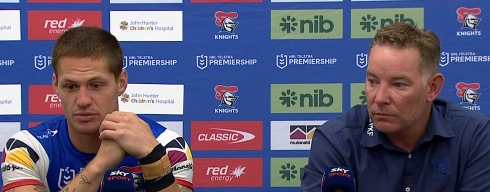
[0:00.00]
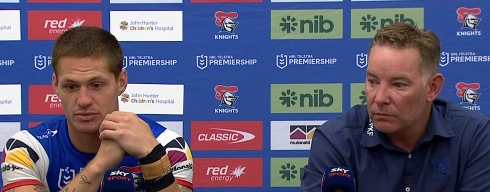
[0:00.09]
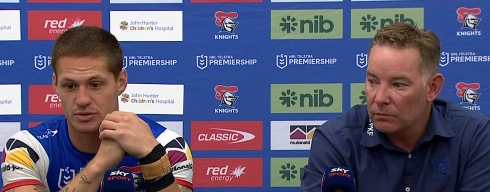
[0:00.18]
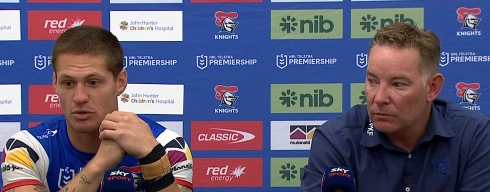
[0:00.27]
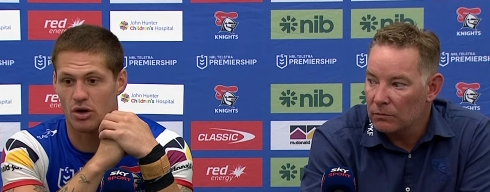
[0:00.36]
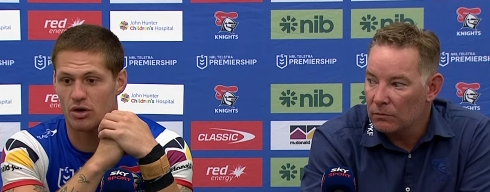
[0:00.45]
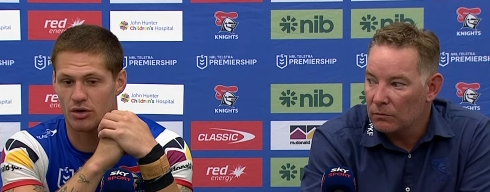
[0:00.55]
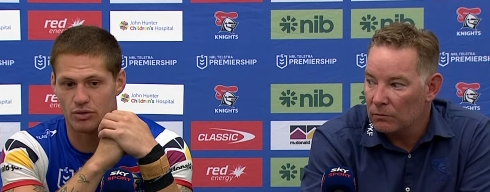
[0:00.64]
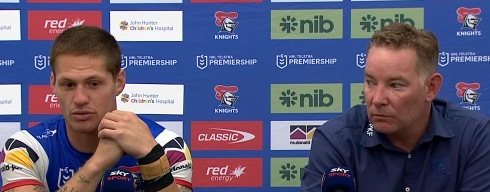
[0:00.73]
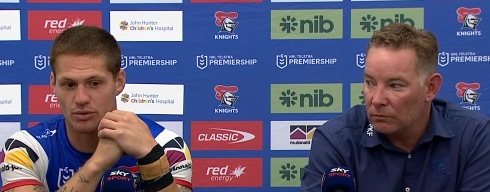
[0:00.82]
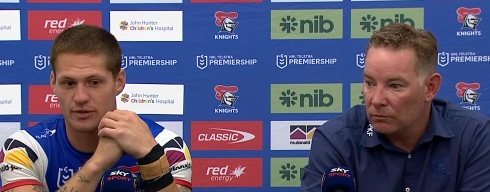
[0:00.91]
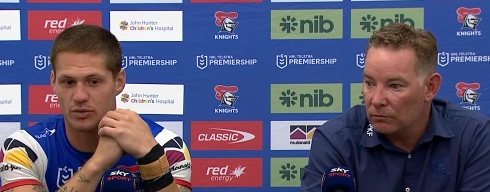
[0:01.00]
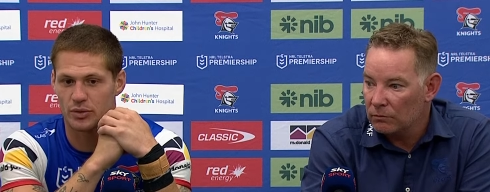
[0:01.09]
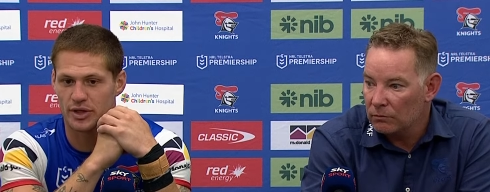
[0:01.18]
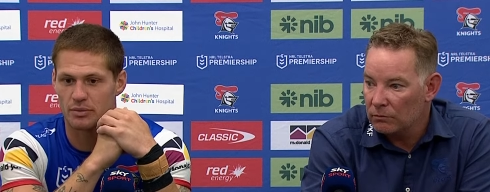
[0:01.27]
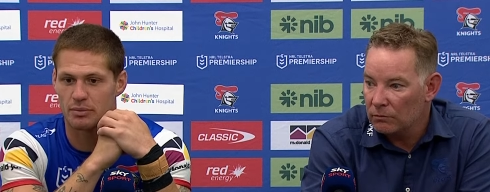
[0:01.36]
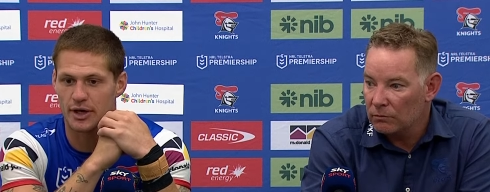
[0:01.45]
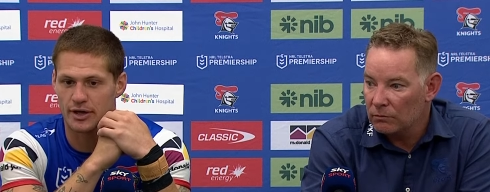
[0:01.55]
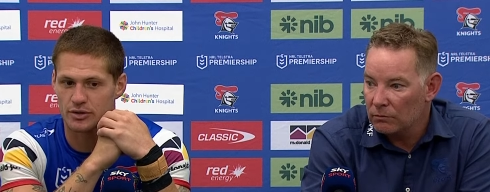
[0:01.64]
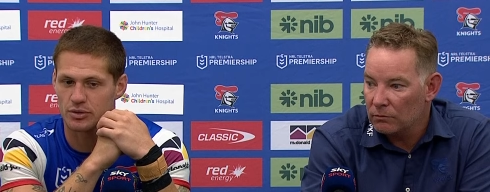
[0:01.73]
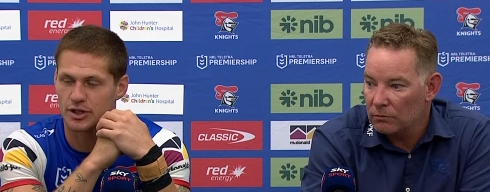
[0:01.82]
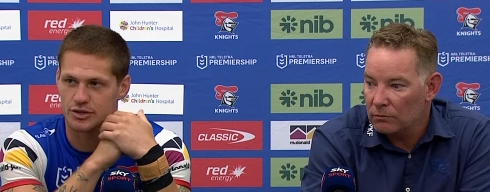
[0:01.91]
Speaker 1: tomorrow or whenever we get back
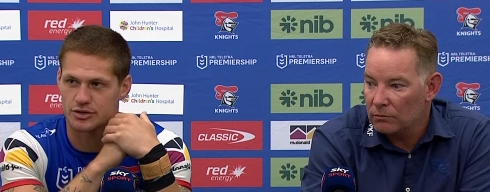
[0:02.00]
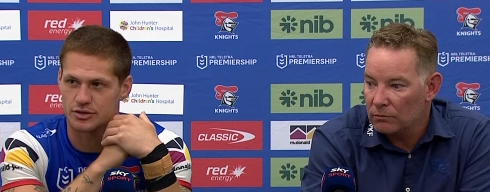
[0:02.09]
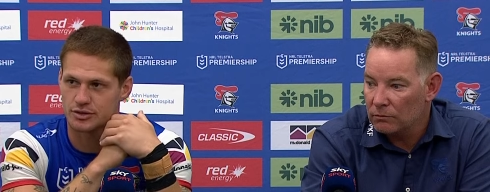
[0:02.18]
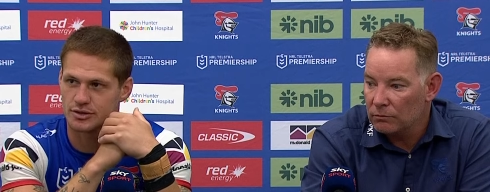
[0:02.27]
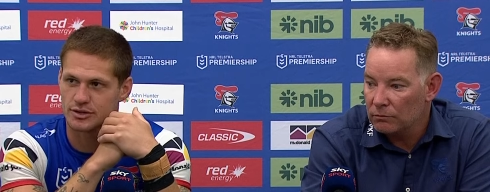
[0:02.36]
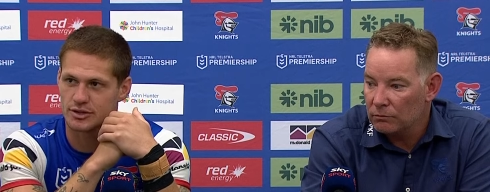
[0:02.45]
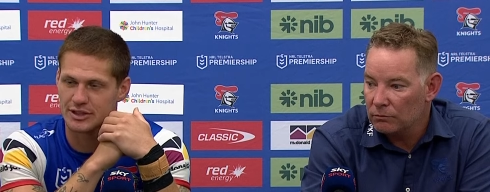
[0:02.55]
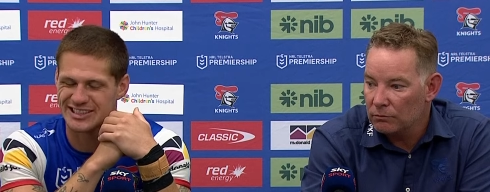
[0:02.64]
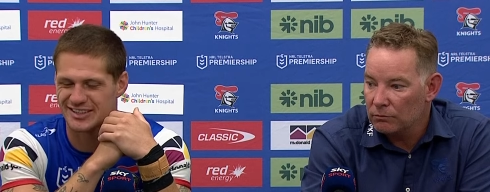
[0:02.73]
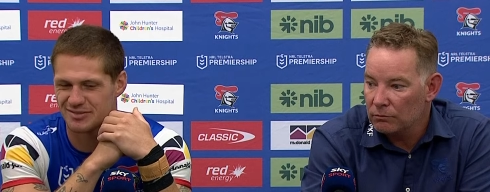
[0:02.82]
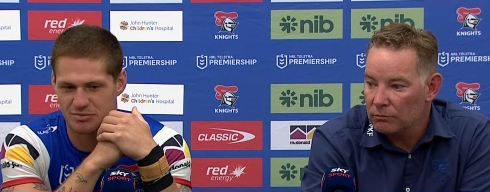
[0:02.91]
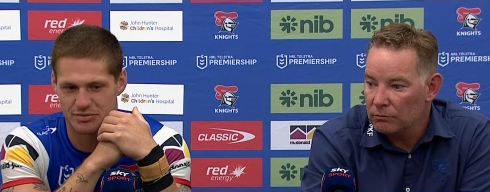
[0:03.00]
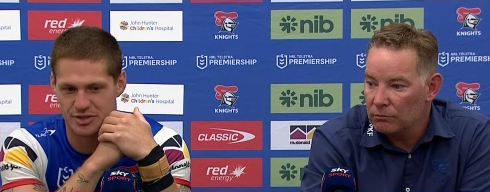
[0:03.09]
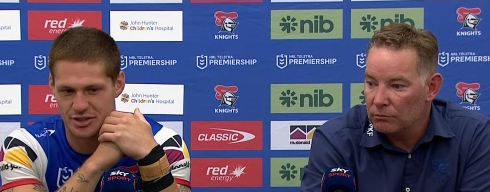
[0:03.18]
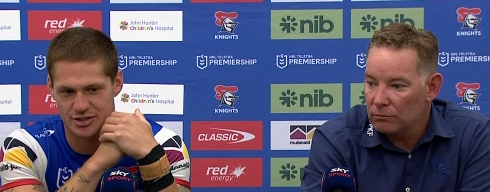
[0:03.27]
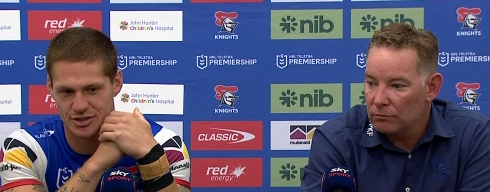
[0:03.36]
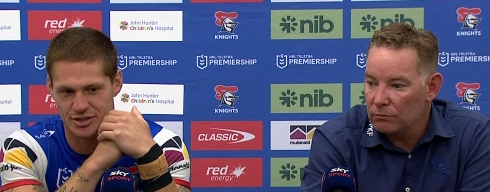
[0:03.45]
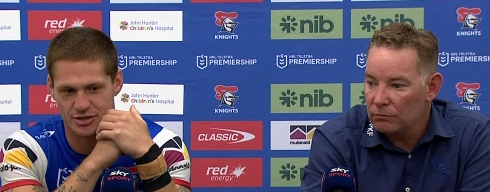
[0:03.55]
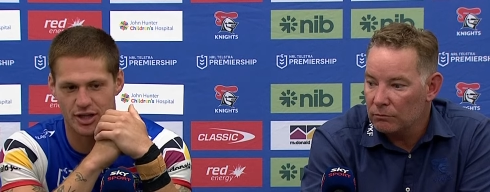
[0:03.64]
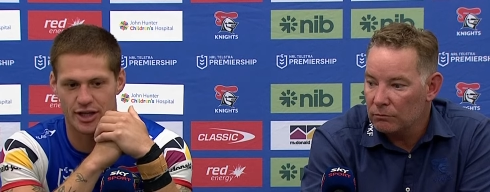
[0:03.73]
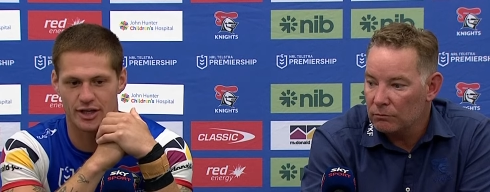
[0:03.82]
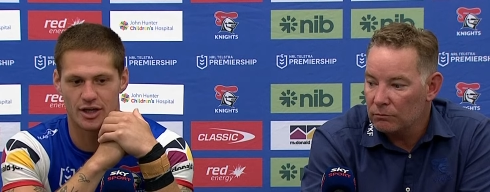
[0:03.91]
doing extras. Um, he's he's a
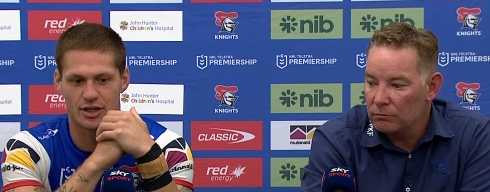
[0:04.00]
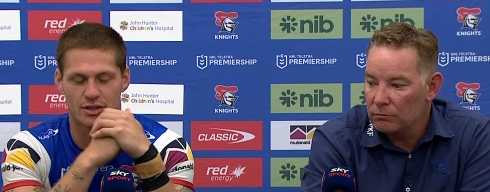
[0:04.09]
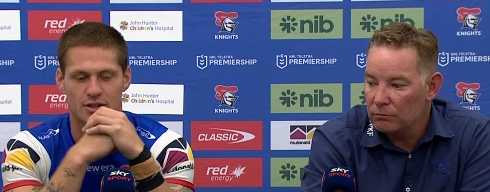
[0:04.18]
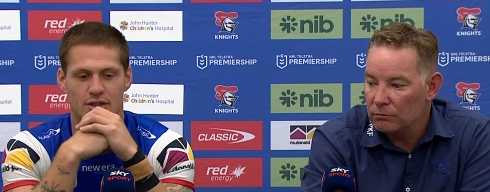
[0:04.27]
leader.